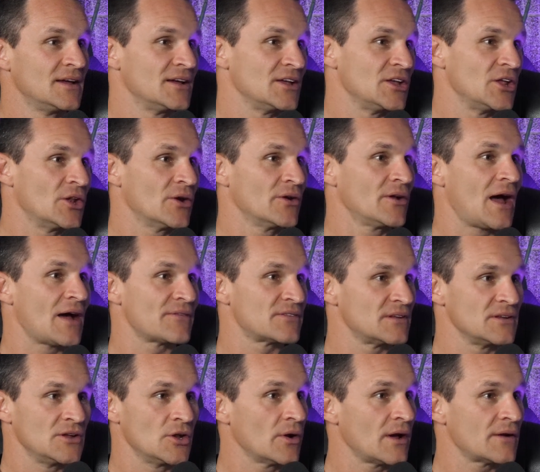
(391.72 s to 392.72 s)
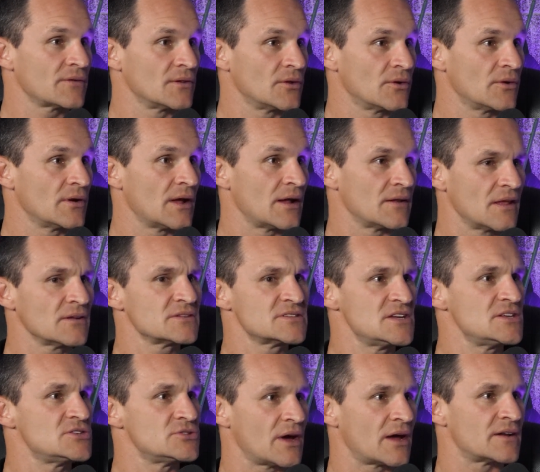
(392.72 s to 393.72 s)
you don't have to learn how. They'll
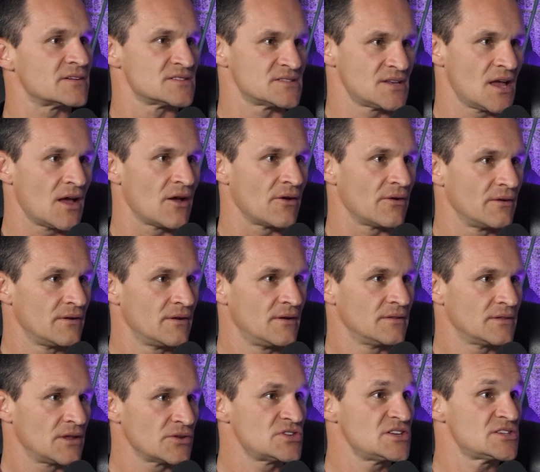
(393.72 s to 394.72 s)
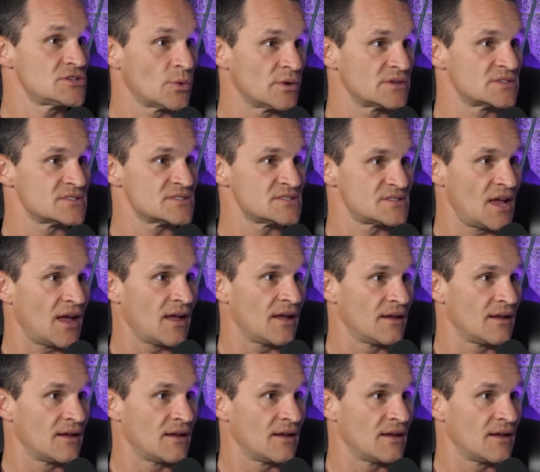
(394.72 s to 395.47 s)
teach you how to sell. They'll teach you what to say.